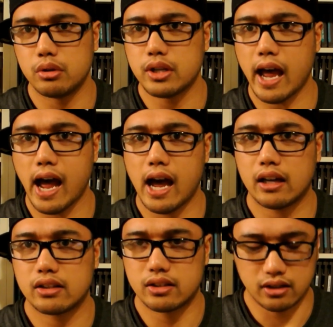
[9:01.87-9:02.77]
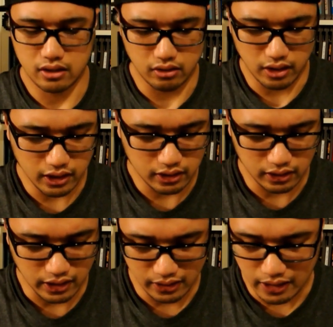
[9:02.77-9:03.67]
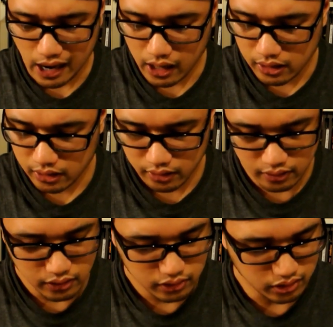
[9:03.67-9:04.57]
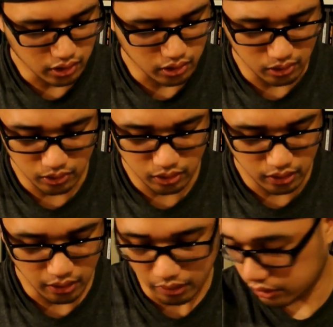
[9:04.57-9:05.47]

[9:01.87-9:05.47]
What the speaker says: tax or anything like that. So I